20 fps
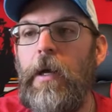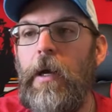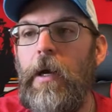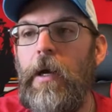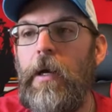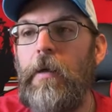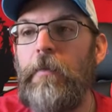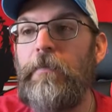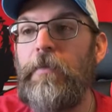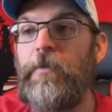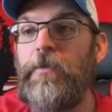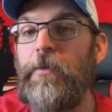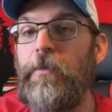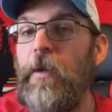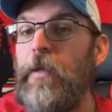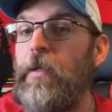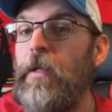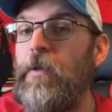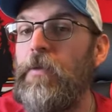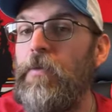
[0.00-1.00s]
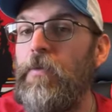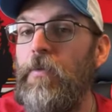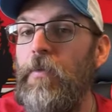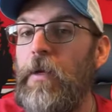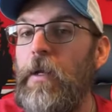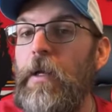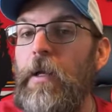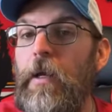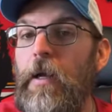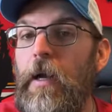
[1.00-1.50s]
If there's a Red Dead
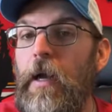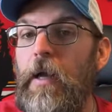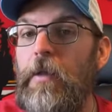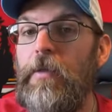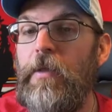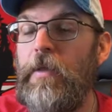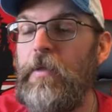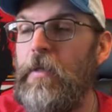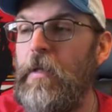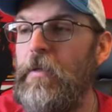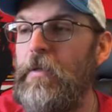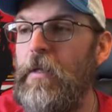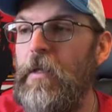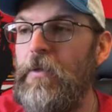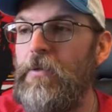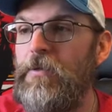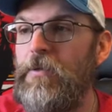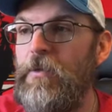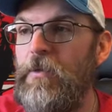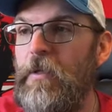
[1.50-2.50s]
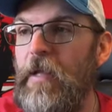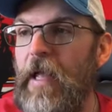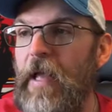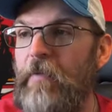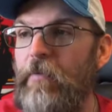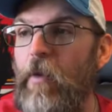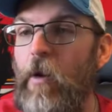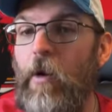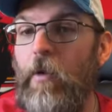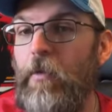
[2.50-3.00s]
3, I think that they should
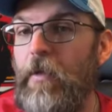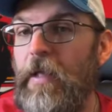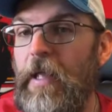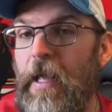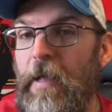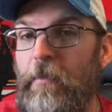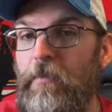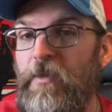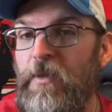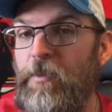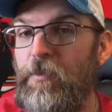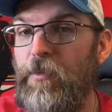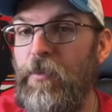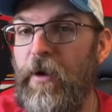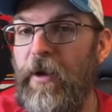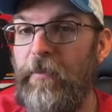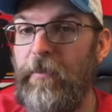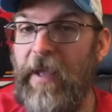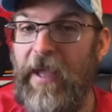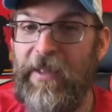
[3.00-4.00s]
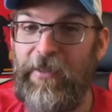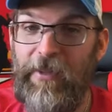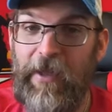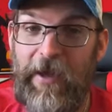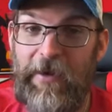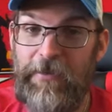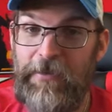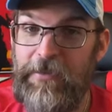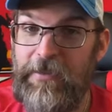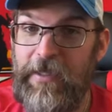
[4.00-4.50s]
have all the games and bring back
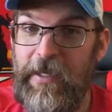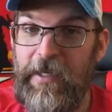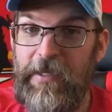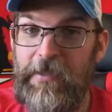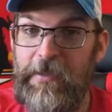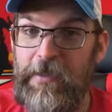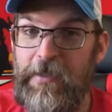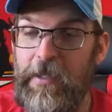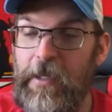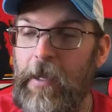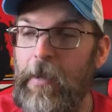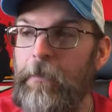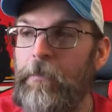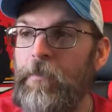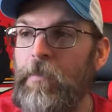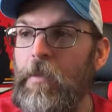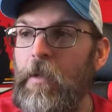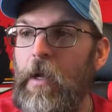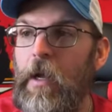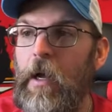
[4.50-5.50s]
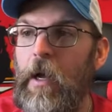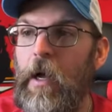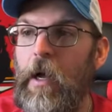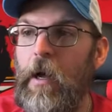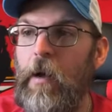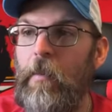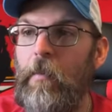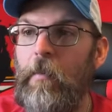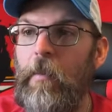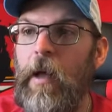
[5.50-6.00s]
Liar's Dice.
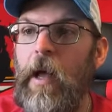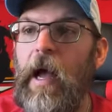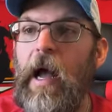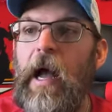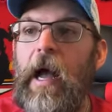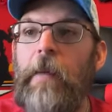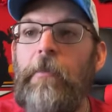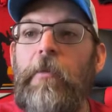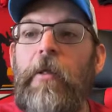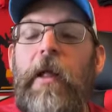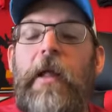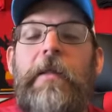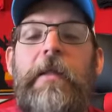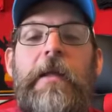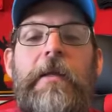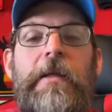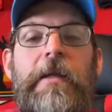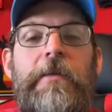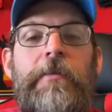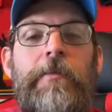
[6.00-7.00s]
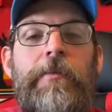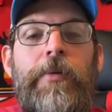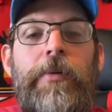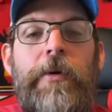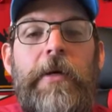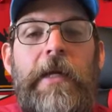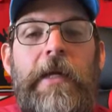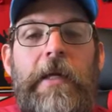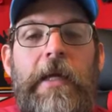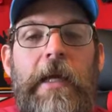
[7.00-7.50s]
I'm glad they didn't
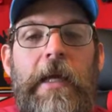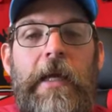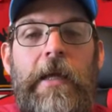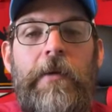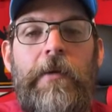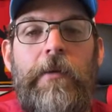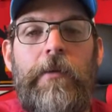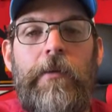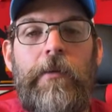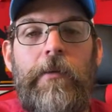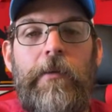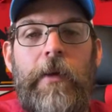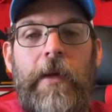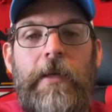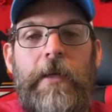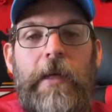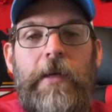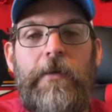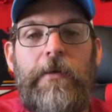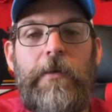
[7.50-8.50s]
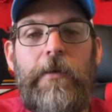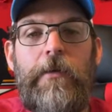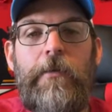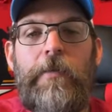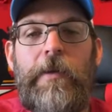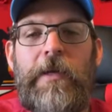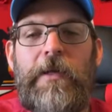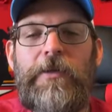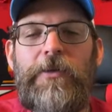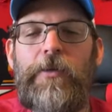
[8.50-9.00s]
put it in Red Dead
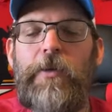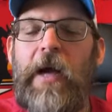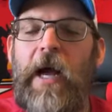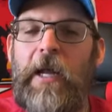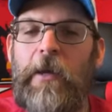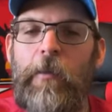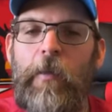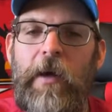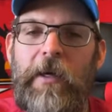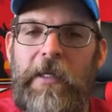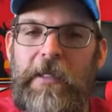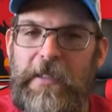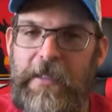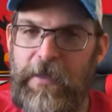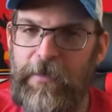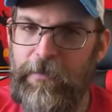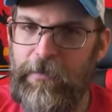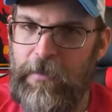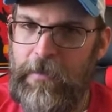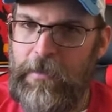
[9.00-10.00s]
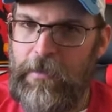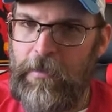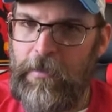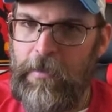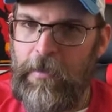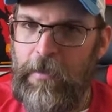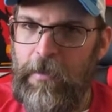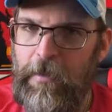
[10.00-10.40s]
2, because you kind of want it different.